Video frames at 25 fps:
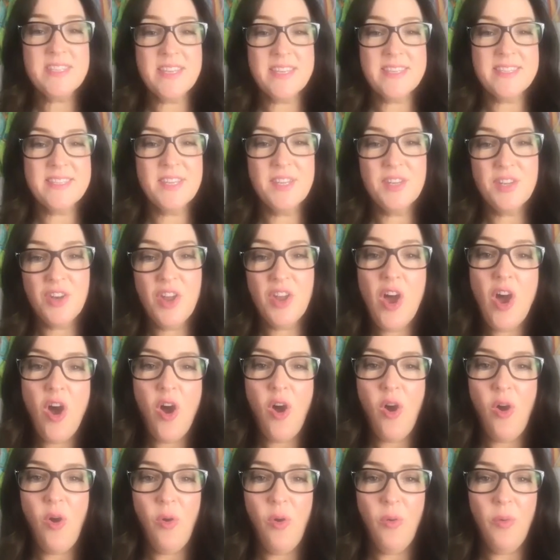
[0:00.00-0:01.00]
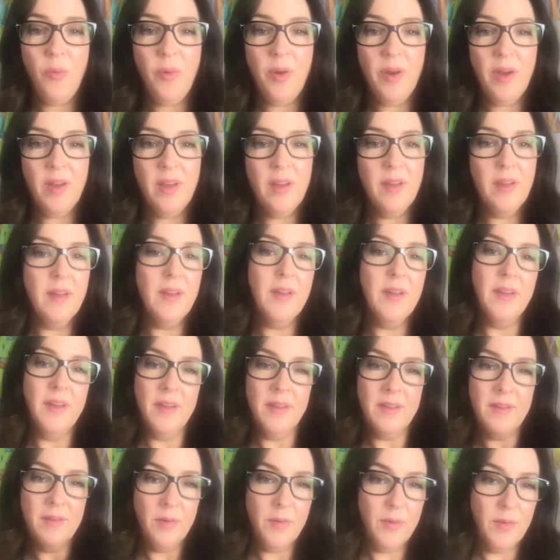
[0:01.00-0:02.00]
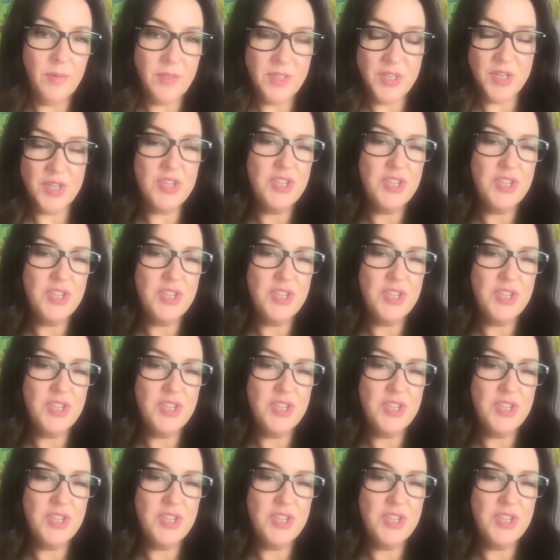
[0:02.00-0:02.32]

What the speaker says: doesn't know to